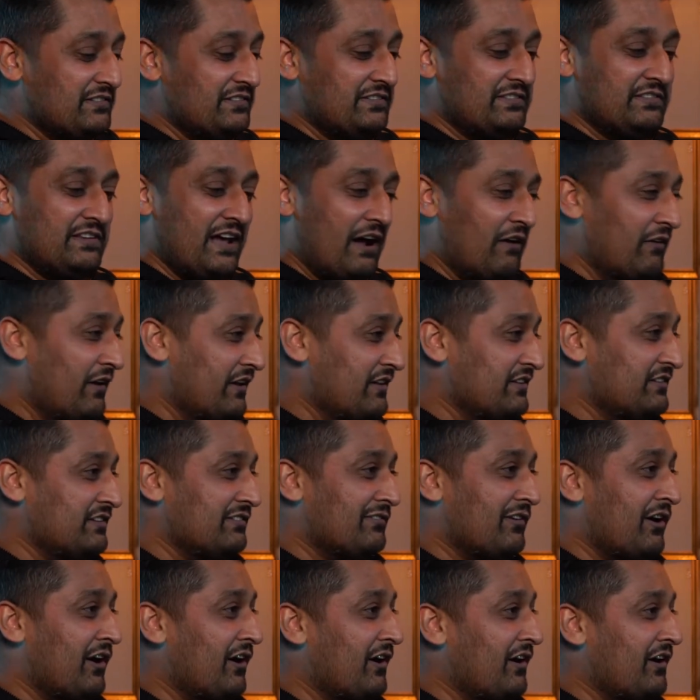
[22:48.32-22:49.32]
downloading
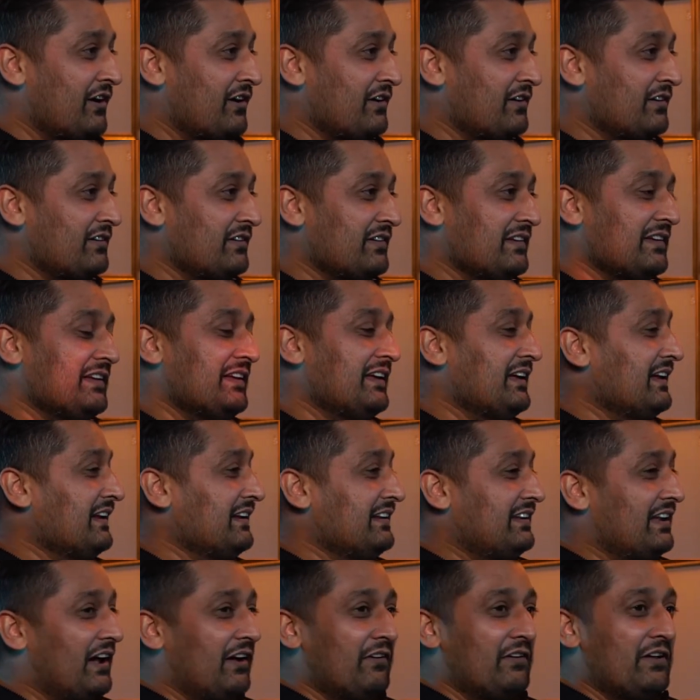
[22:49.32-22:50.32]
Serato,
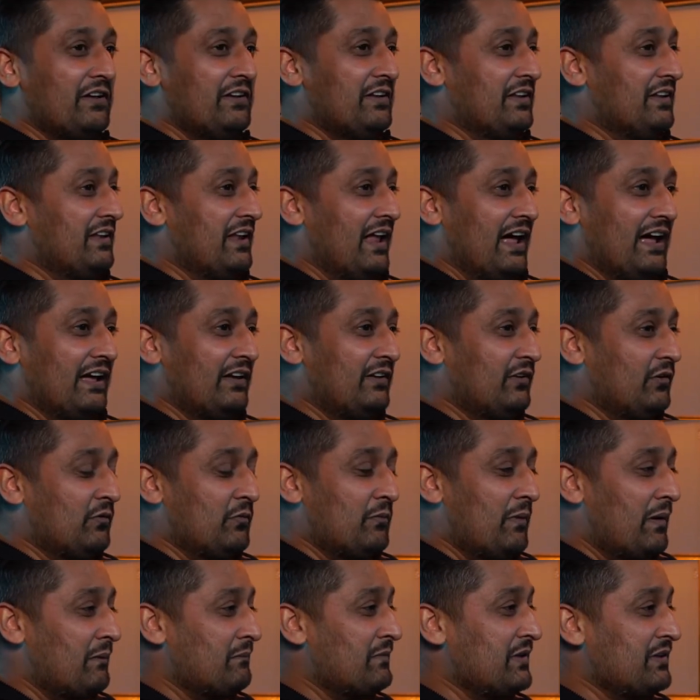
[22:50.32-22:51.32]
downloading like all
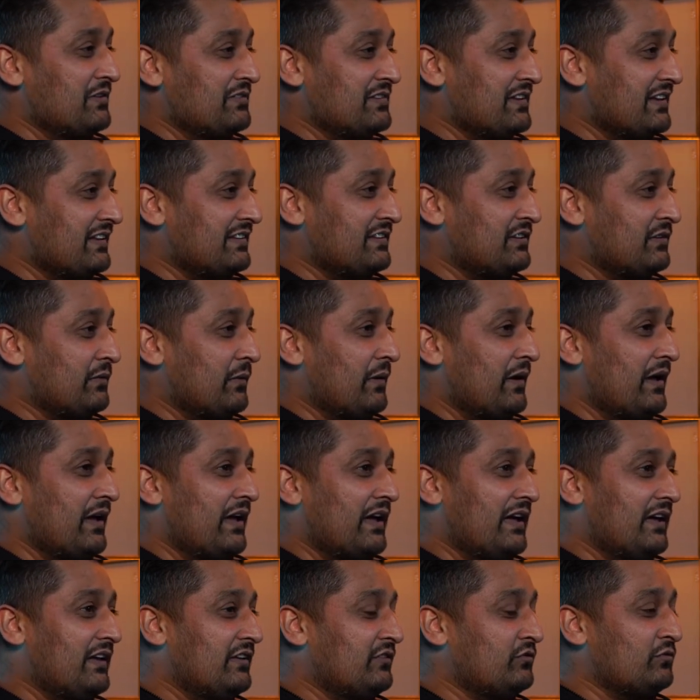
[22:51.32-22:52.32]
my music to
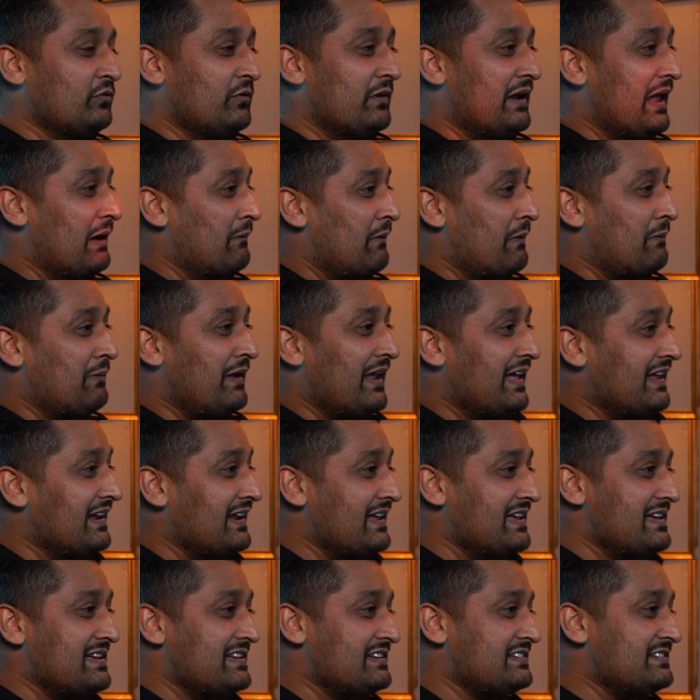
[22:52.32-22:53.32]
it, sorting out my
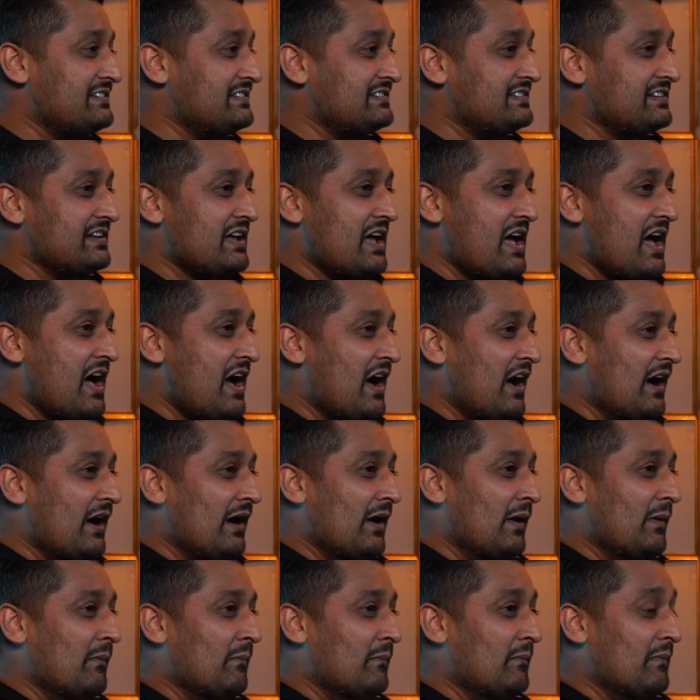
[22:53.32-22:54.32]
playlists.
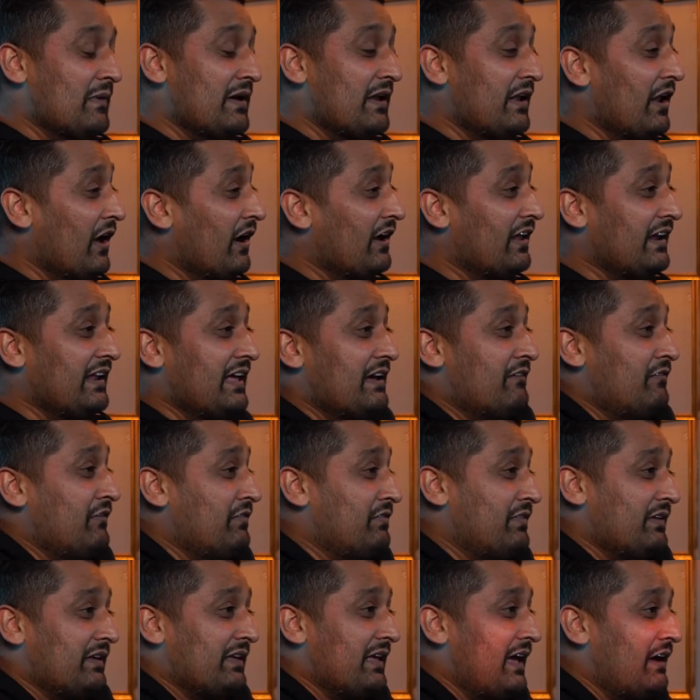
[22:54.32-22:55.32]
And luckily
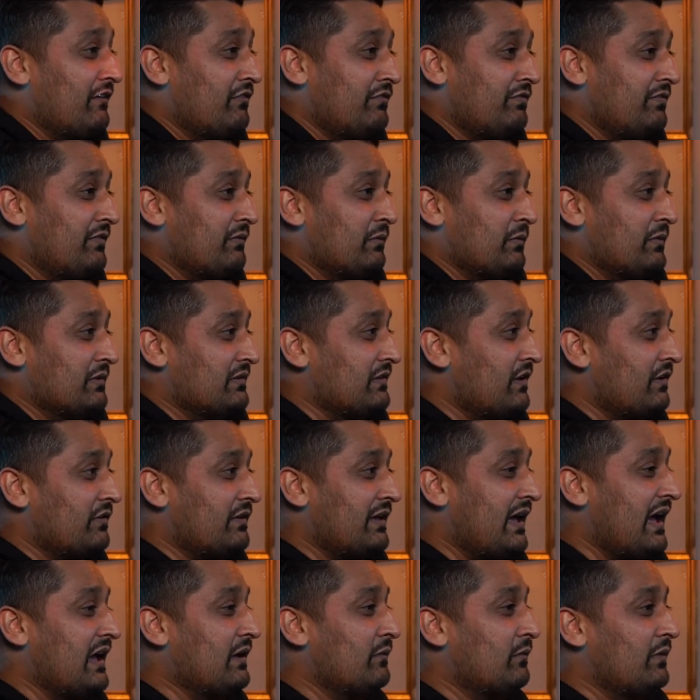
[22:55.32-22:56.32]
everything was
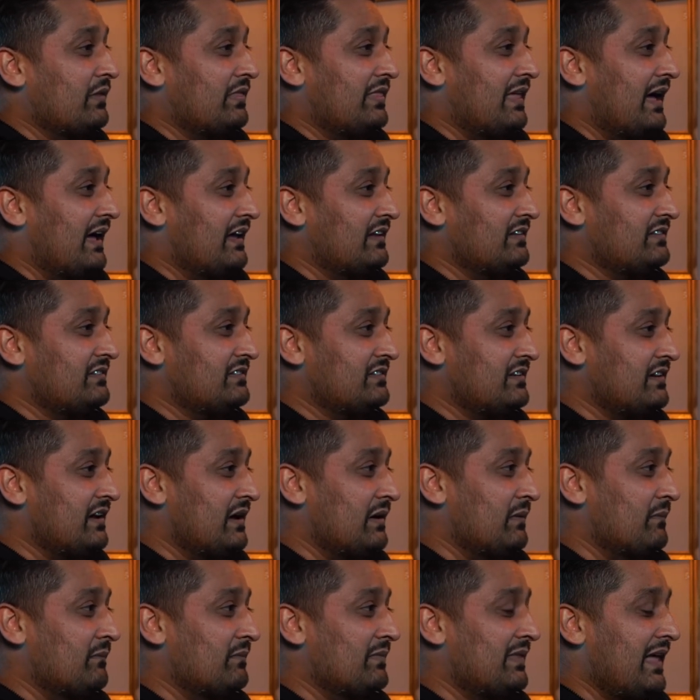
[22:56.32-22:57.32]
okay with that
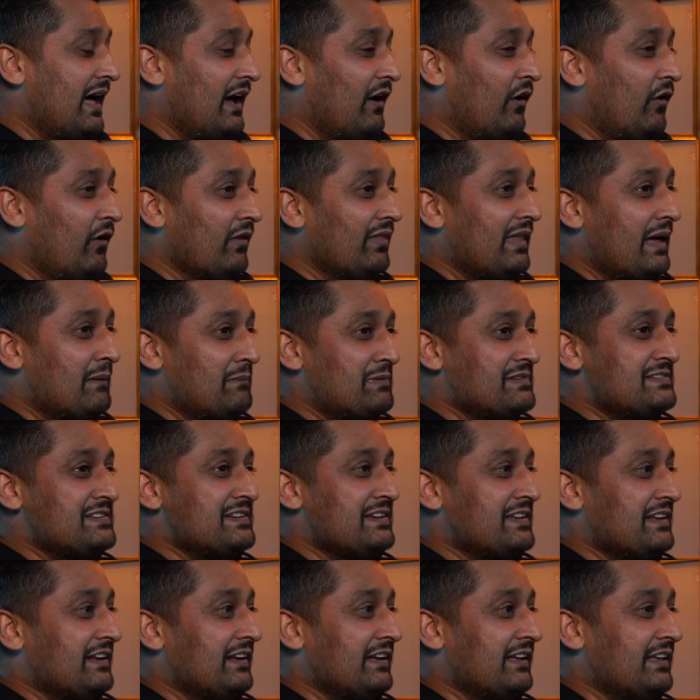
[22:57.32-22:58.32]
on that
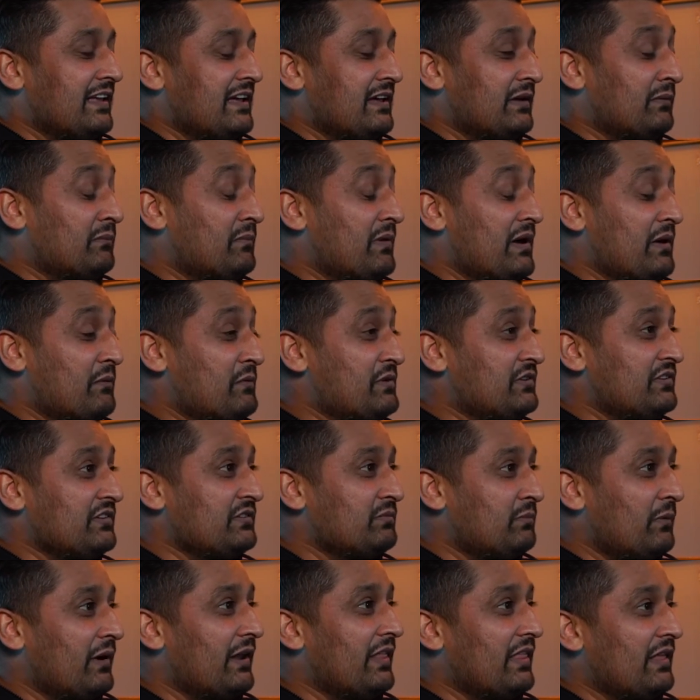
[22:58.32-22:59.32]
particular gig. But it was
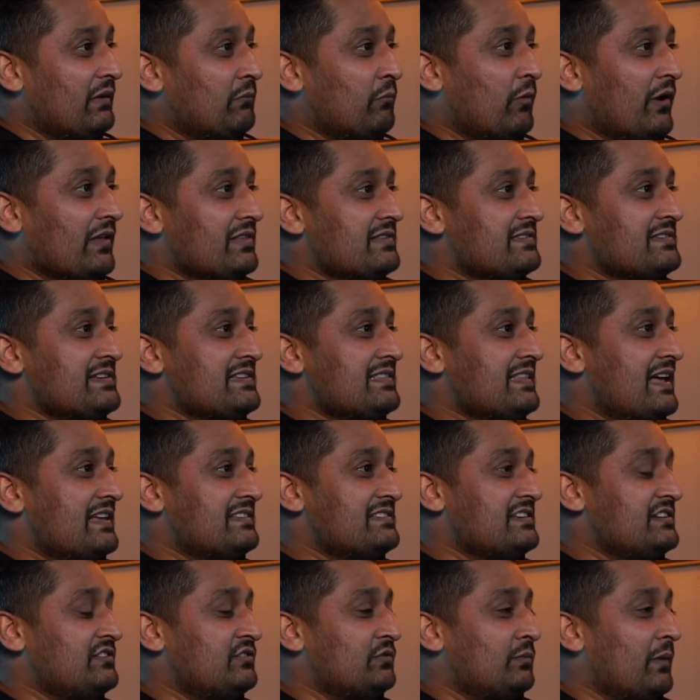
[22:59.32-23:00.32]
just one of them ones in that
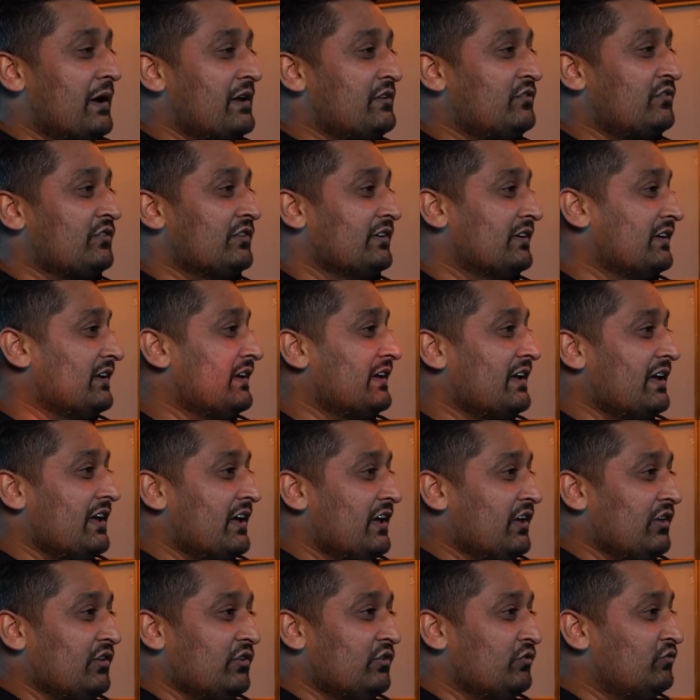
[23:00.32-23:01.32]
situation.
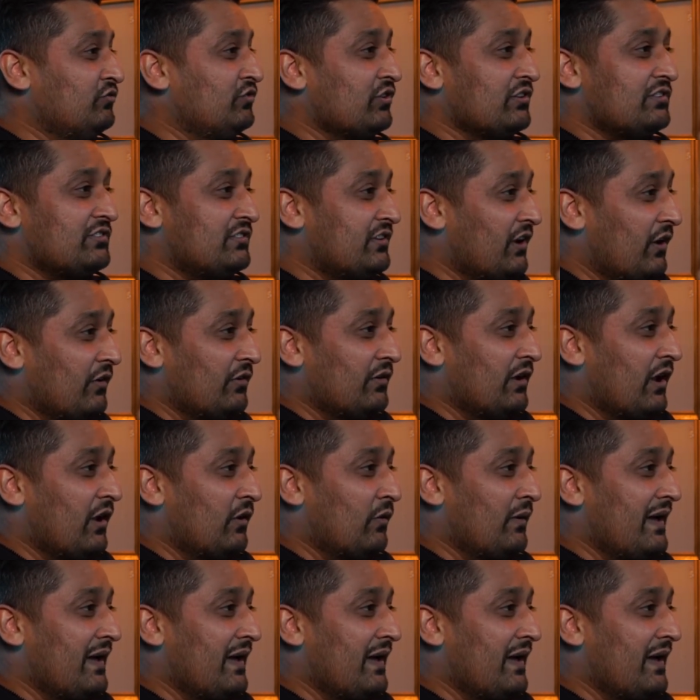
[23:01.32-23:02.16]
You just don't know.